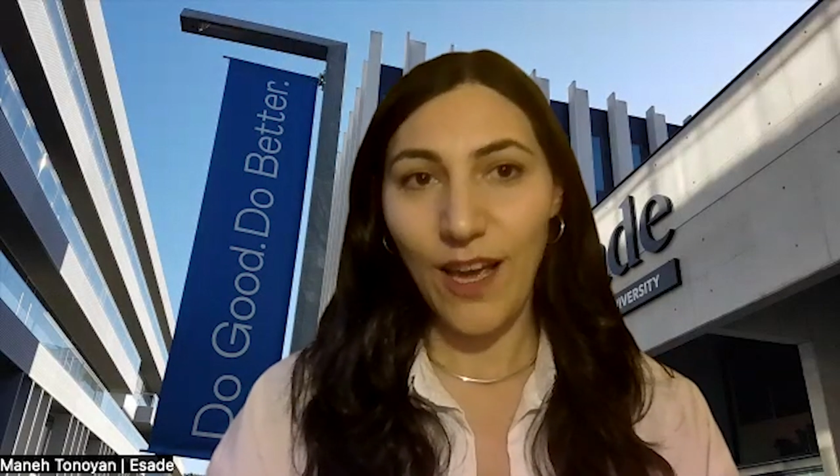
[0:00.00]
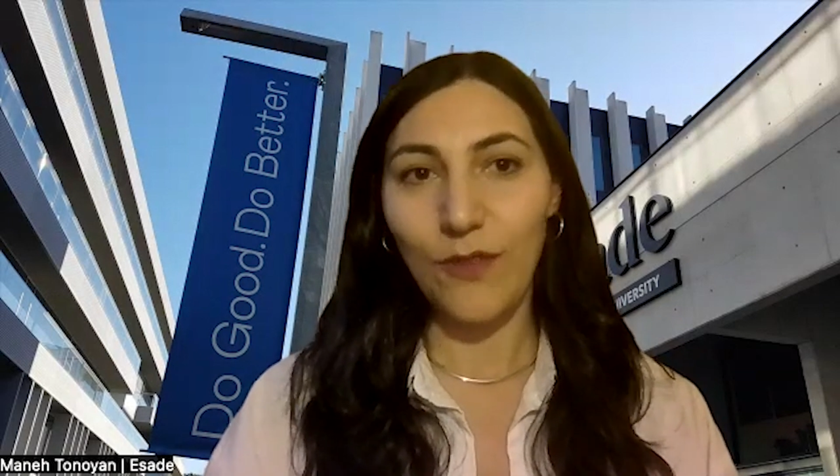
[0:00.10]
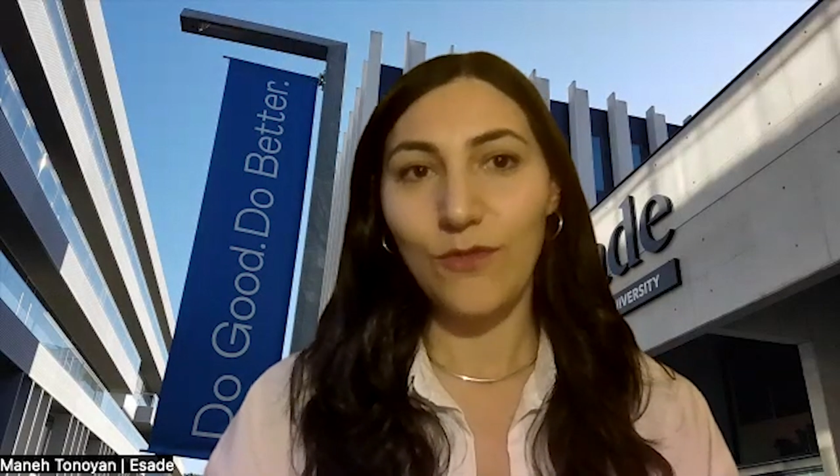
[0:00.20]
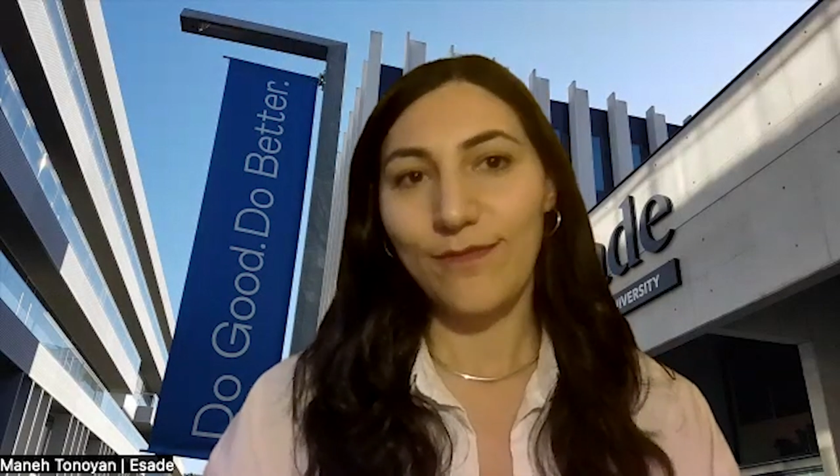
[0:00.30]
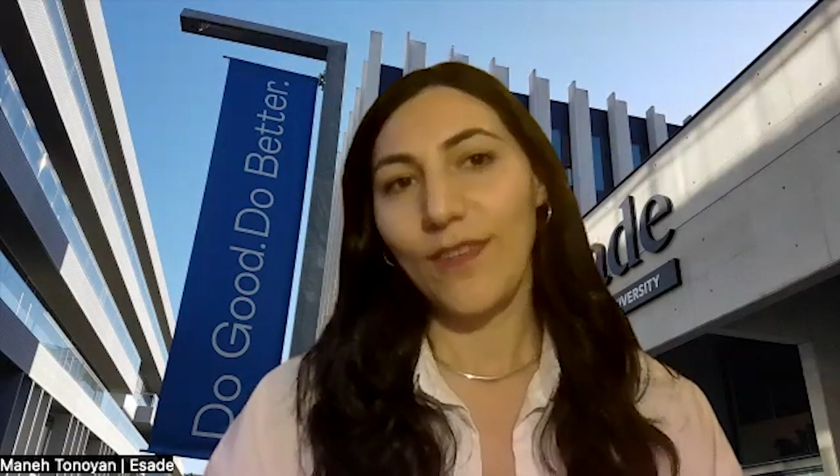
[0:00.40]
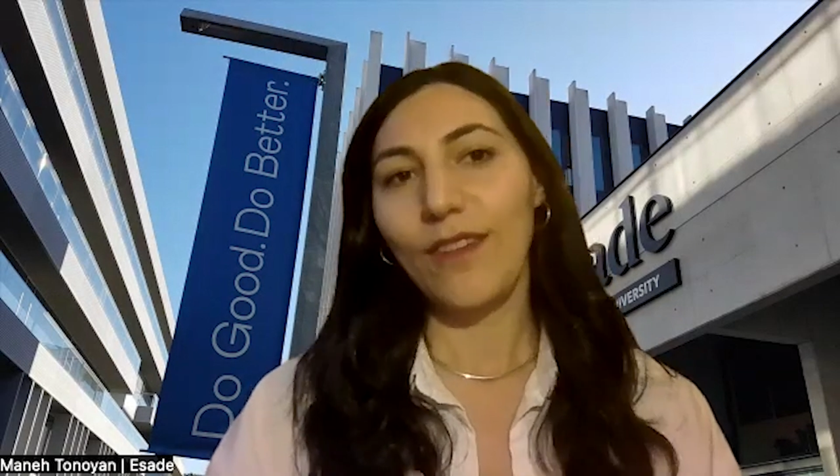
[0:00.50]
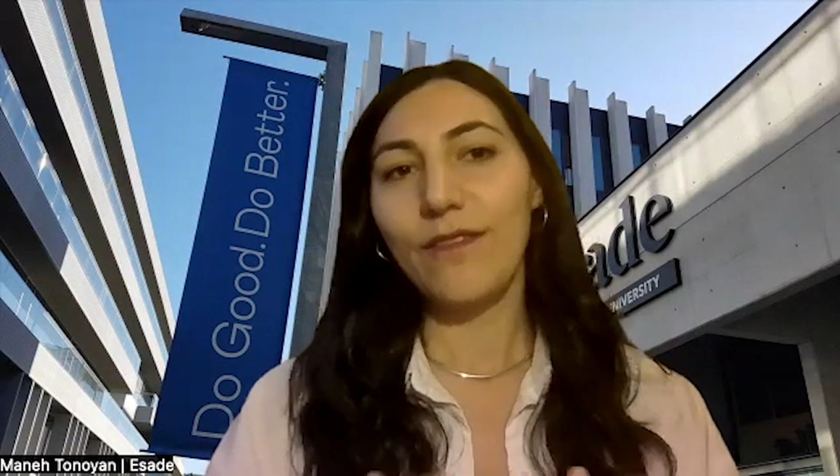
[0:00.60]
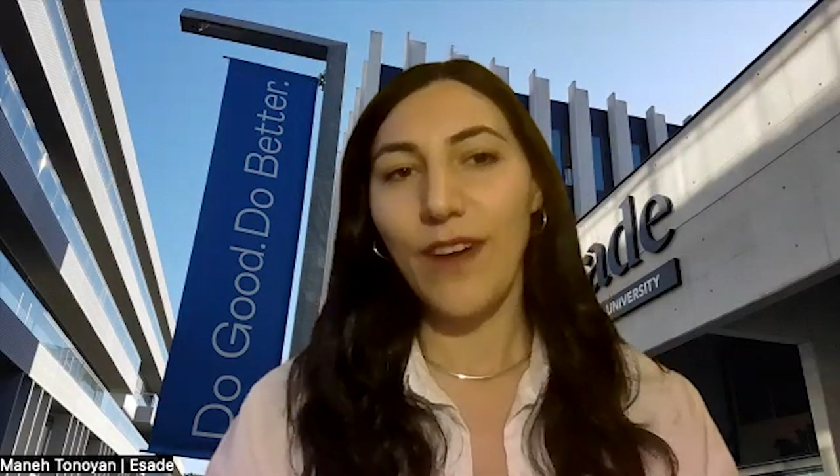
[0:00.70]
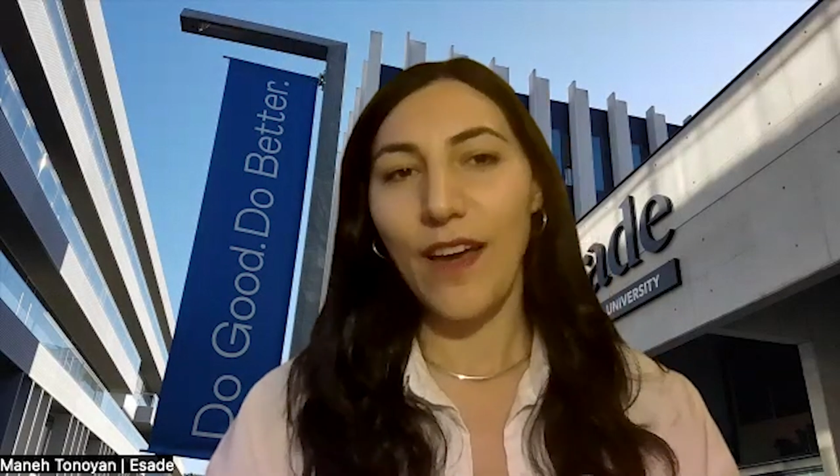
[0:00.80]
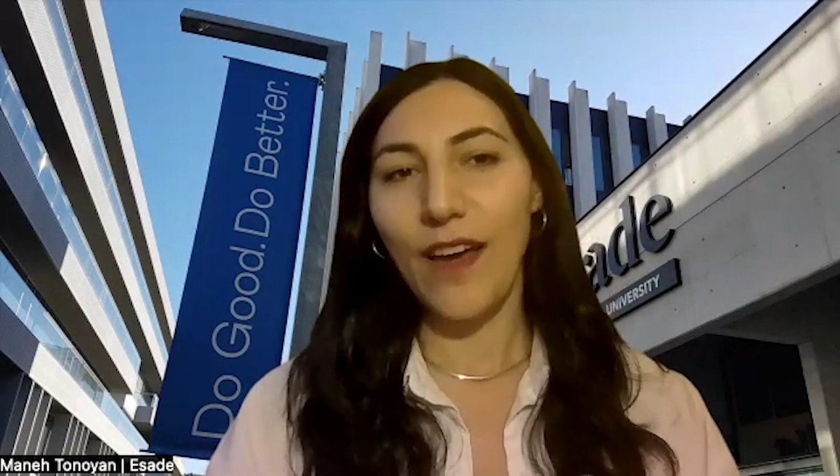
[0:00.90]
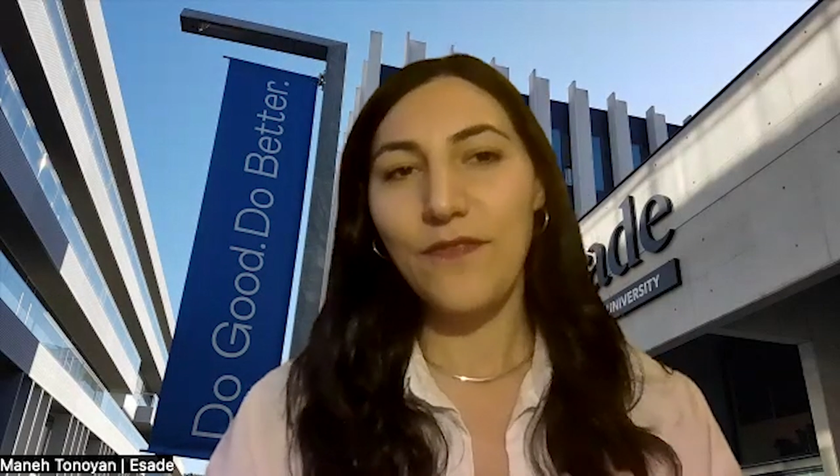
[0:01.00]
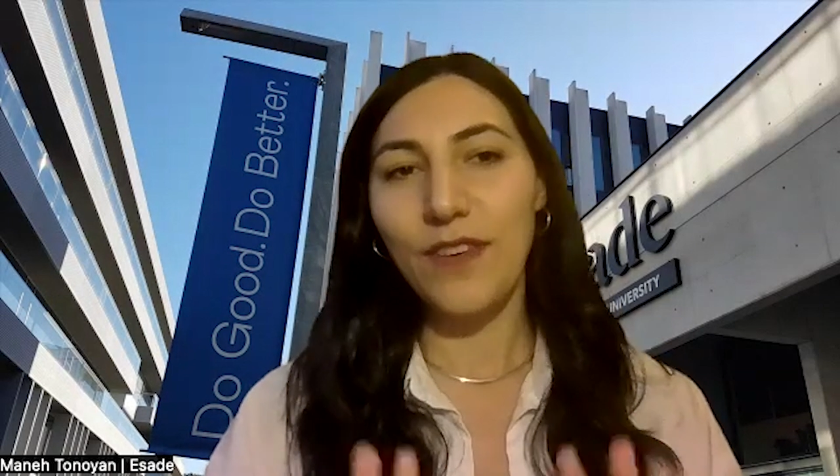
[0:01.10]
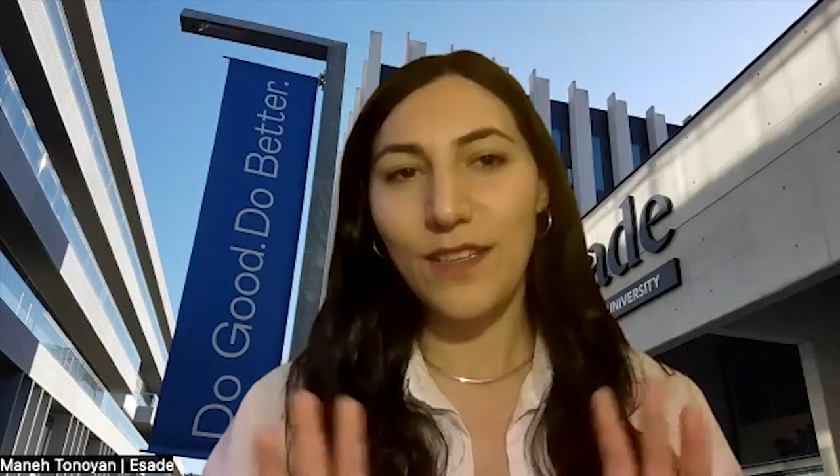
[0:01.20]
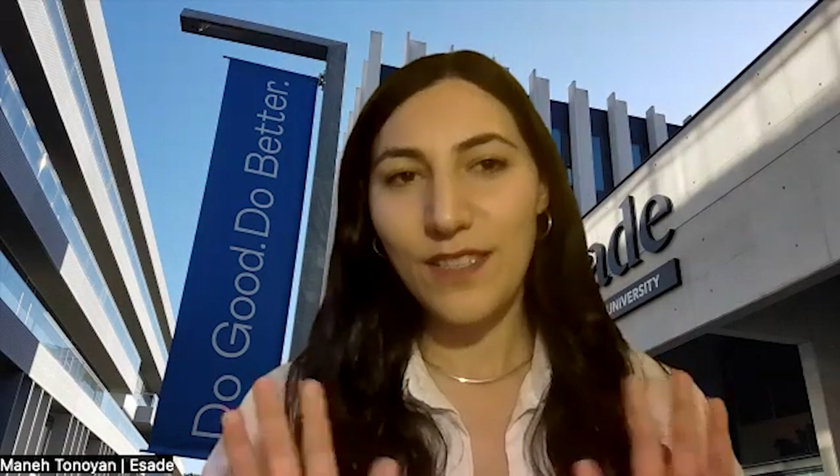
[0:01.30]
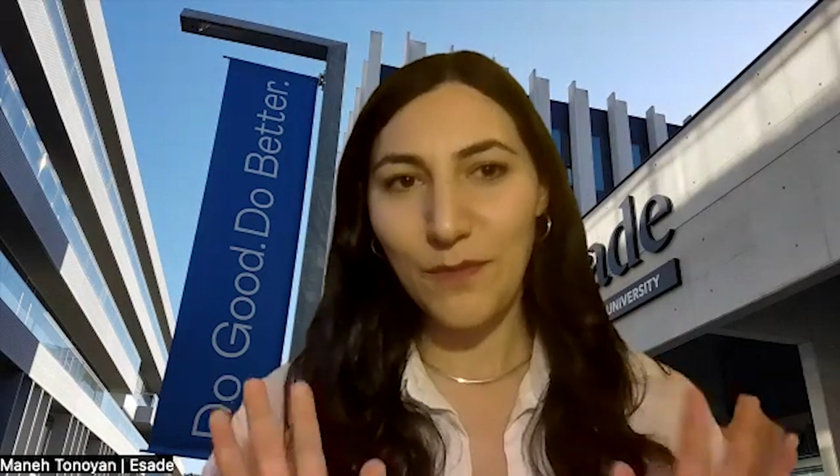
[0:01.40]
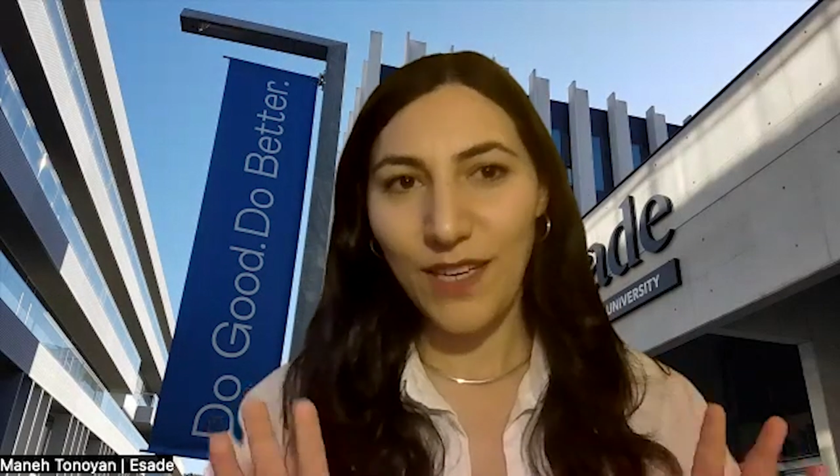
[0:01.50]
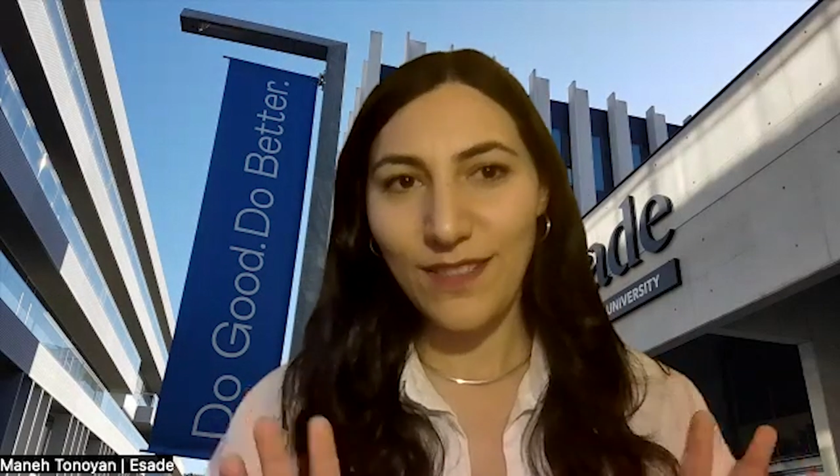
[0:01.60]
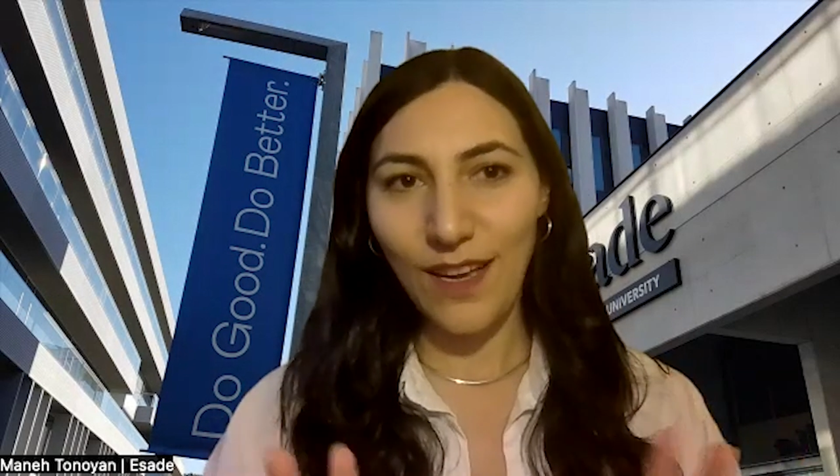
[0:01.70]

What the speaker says: Now, 5 years might